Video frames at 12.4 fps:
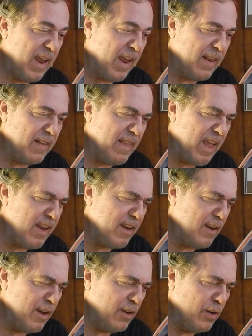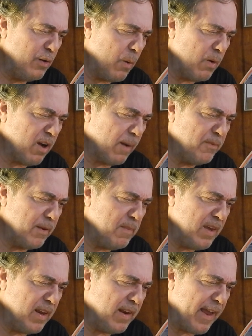And then you don't come to
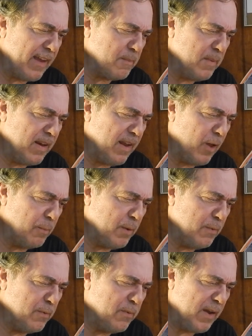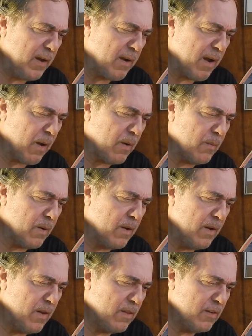me and ask me to help you figure out
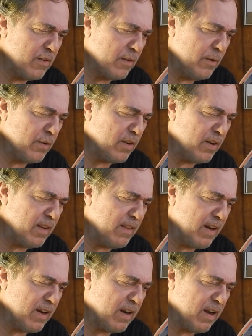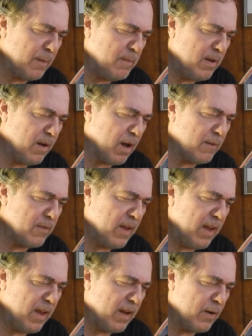the solution and then cut me off
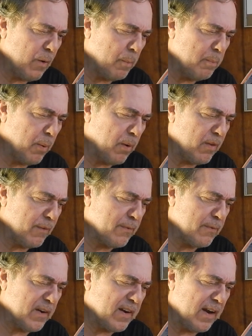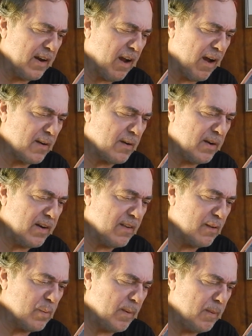and go pour the freaking concrete in the
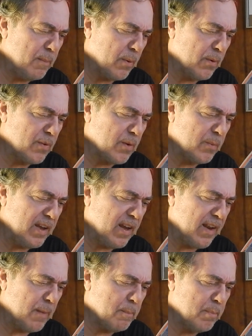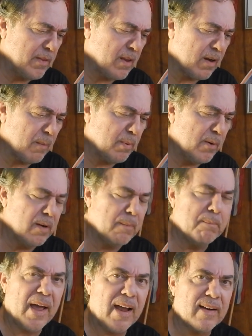swimming pool so we cannot put the kapuna
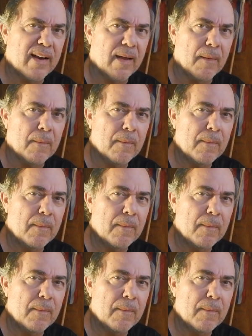back now.